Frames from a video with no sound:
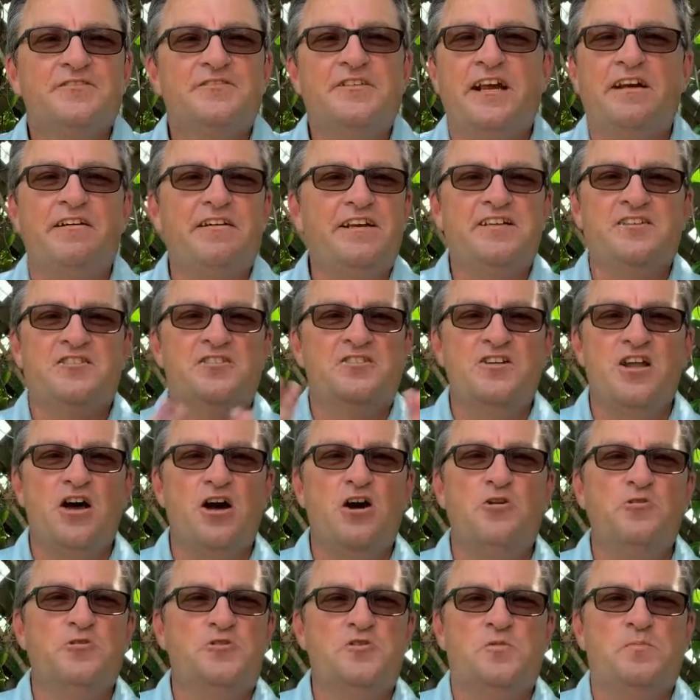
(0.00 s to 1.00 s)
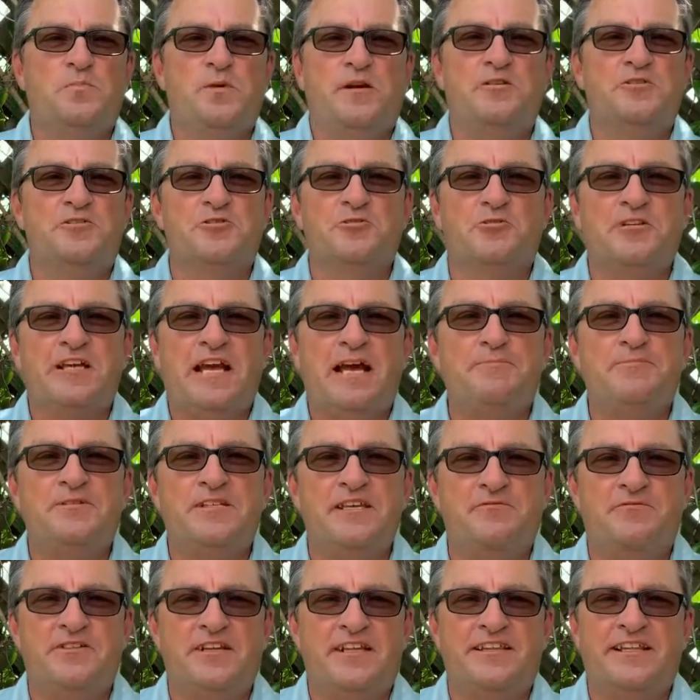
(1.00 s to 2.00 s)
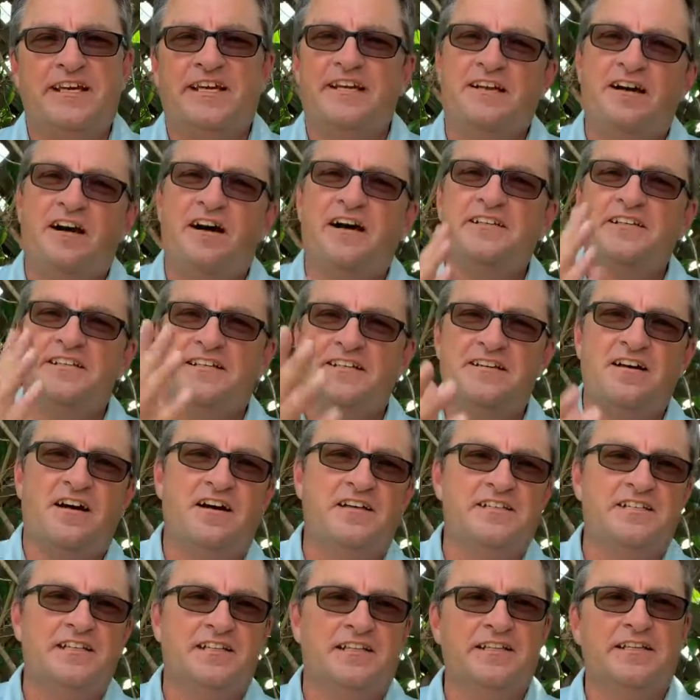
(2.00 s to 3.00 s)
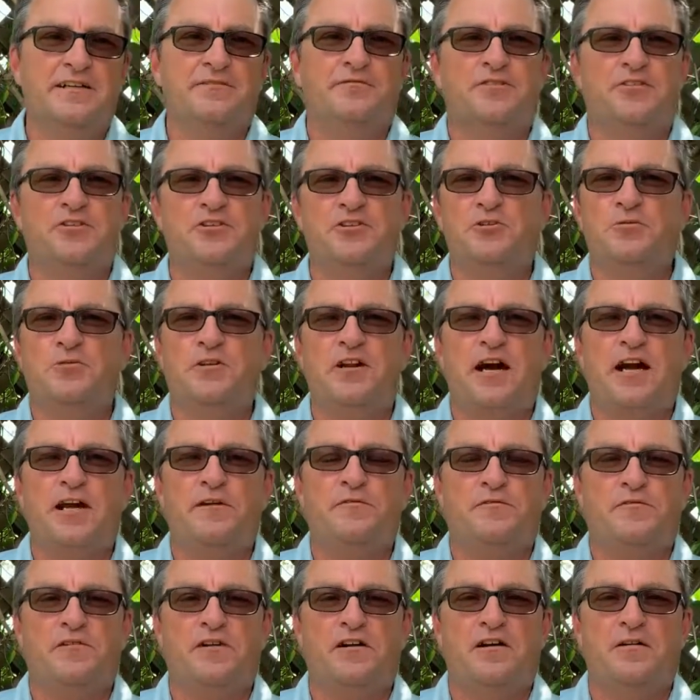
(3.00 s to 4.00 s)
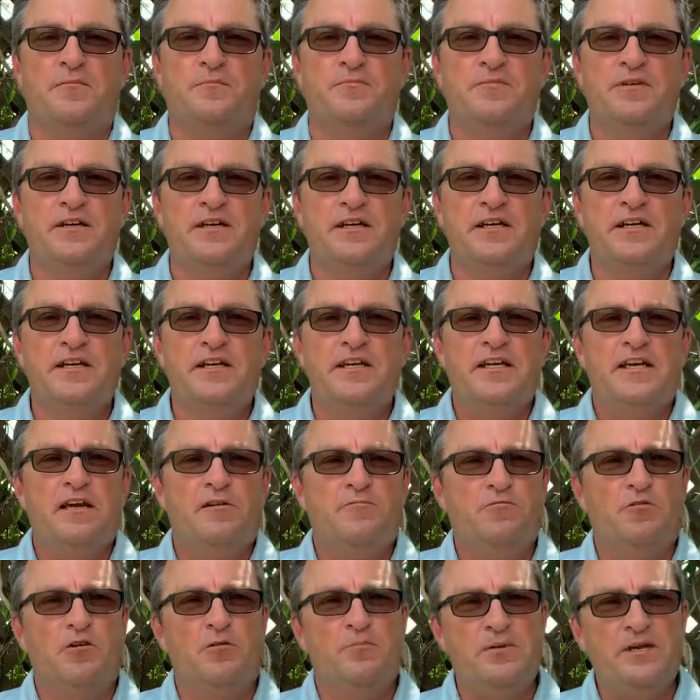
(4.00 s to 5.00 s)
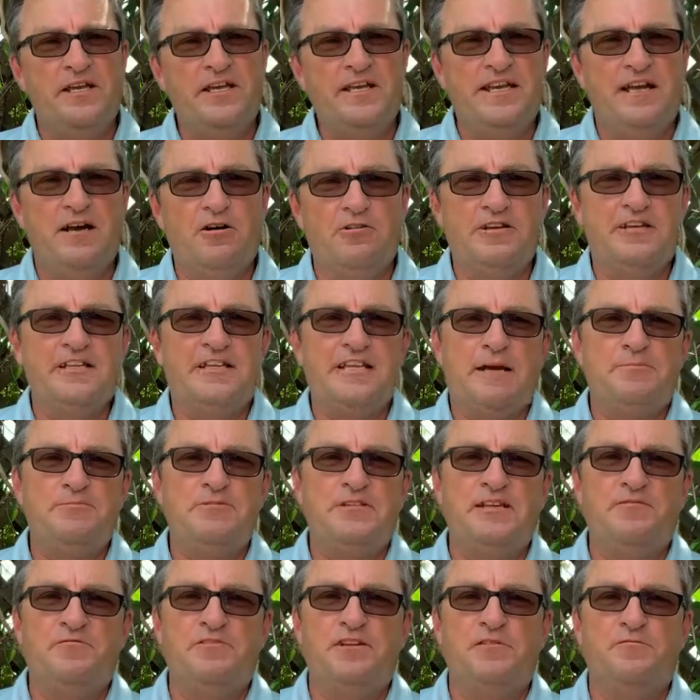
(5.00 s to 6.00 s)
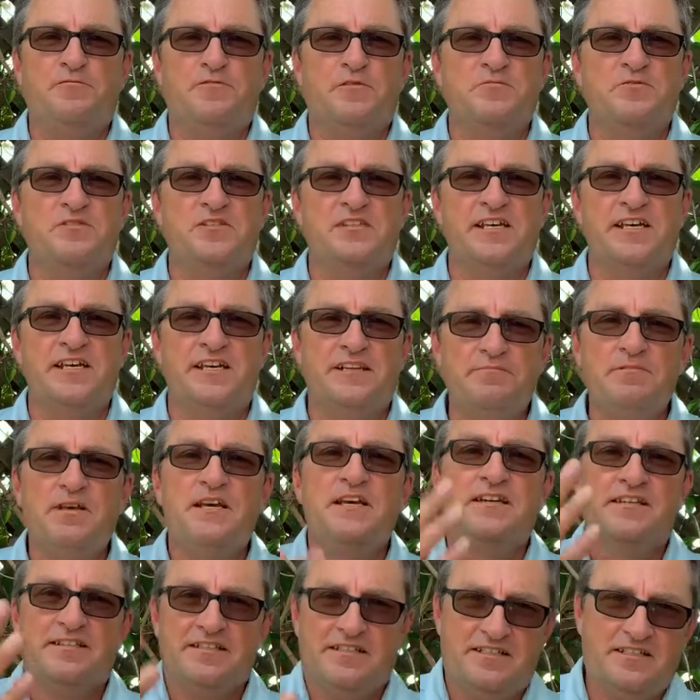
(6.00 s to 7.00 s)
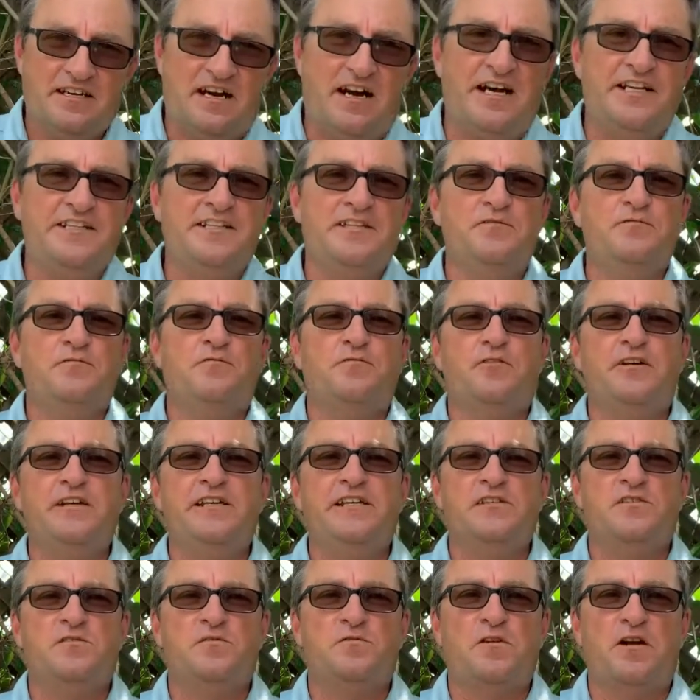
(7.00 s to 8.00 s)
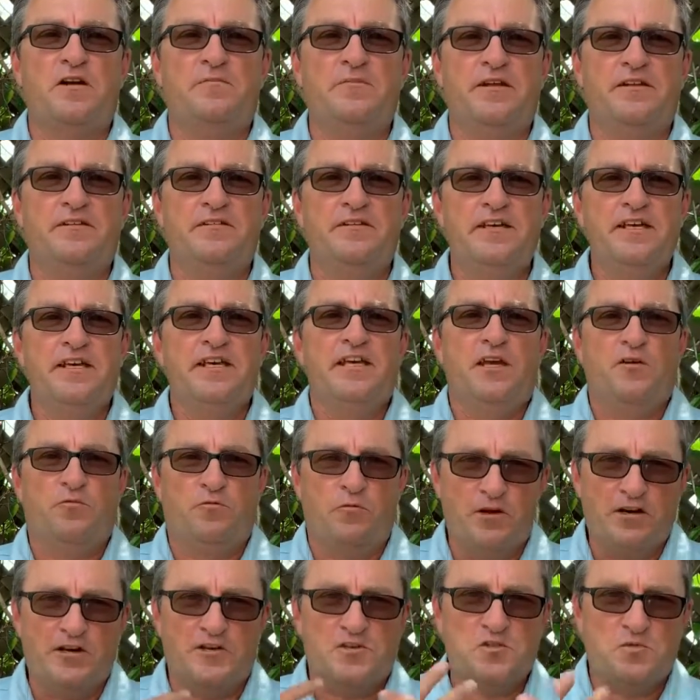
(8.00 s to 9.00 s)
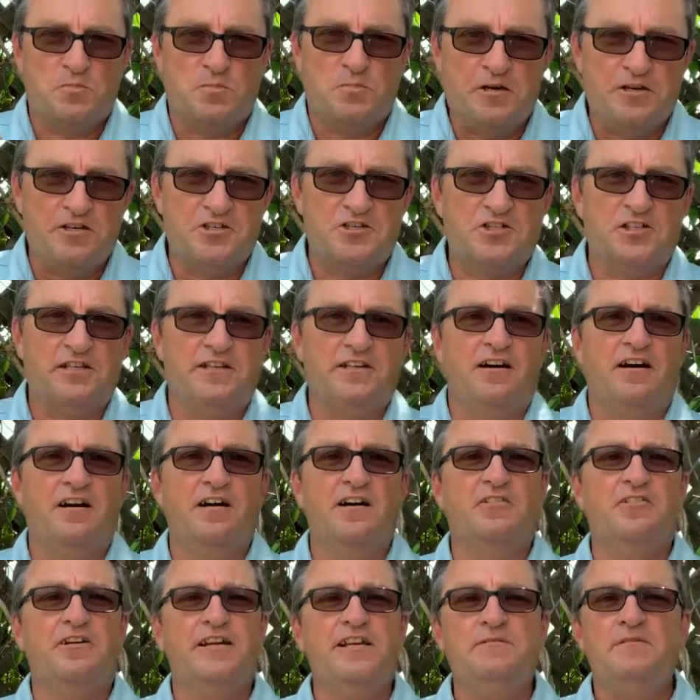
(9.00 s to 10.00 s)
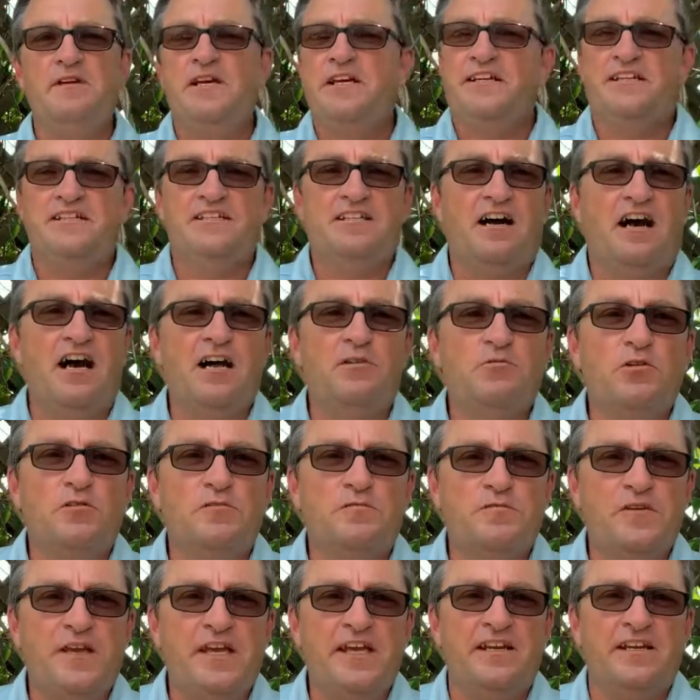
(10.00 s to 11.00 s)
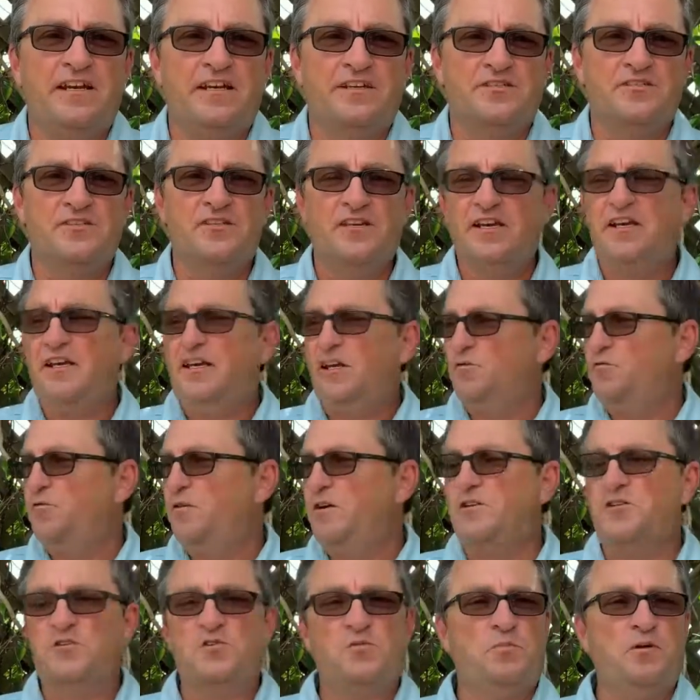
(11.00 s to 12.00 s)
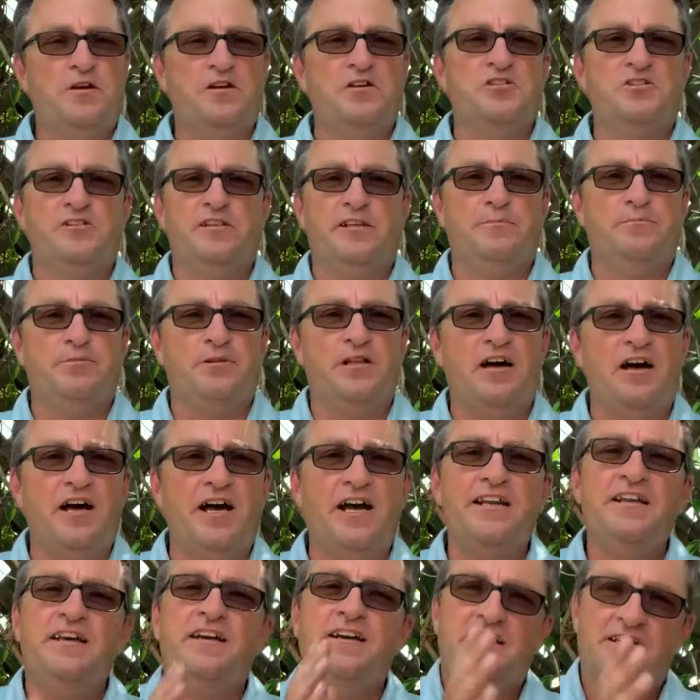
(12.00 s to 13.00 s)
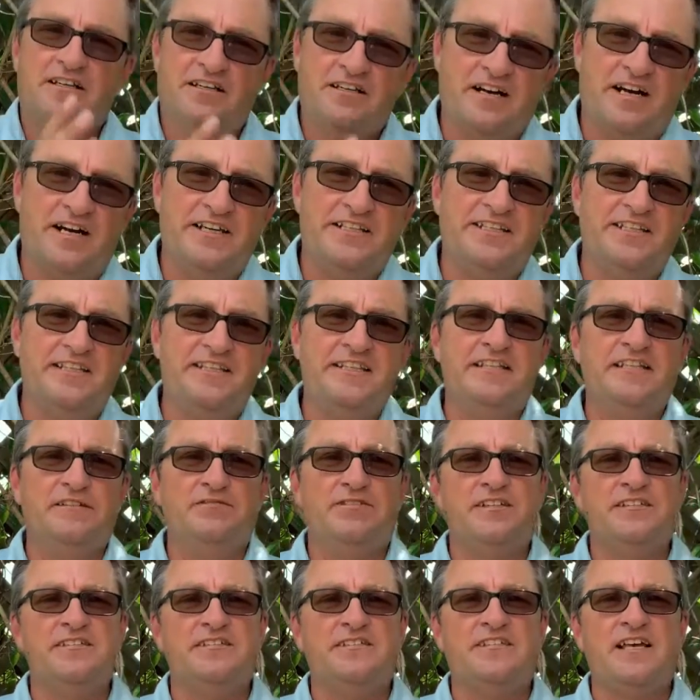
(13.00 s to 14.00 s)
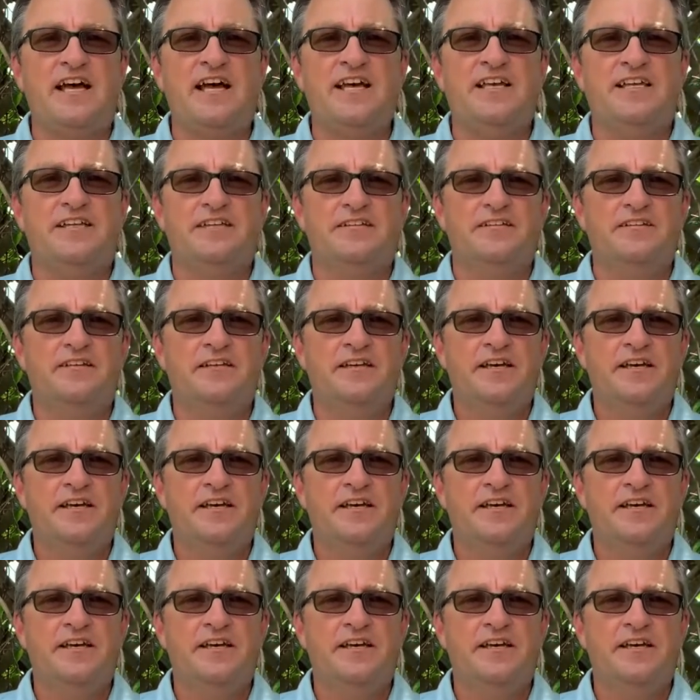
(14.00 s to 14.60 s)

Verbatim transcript: There is no spiritual captivity that God cannot deliver you and I from. If we're being held in captivity from sin, God can free us from it. If we are spiritually hungry, God will feed us. If we are spiritually blind, God can give us sight.